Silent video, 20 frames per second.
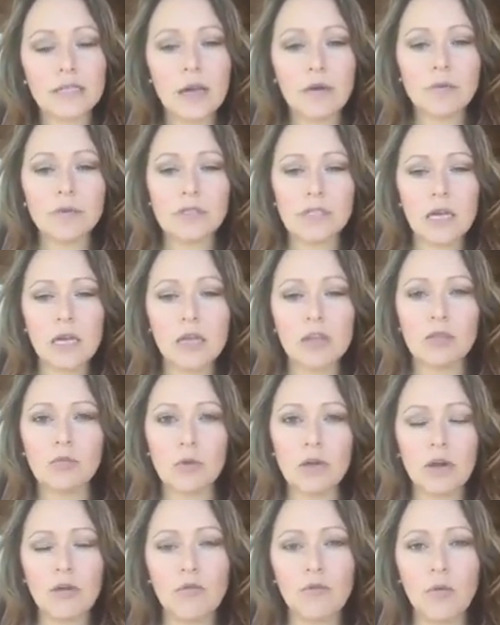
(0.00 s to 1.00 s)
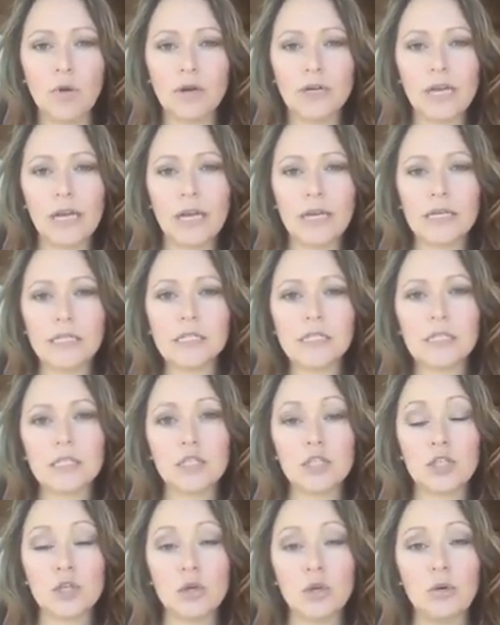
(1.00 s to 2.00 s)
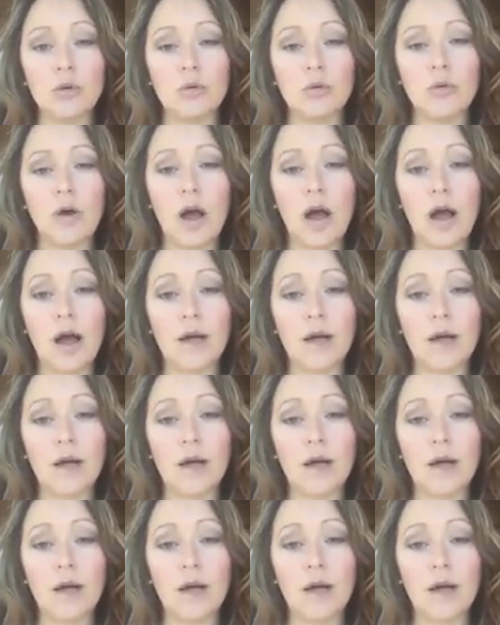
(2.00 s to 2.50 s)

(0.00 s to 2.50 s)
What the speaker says: I would say 3 to 4 days to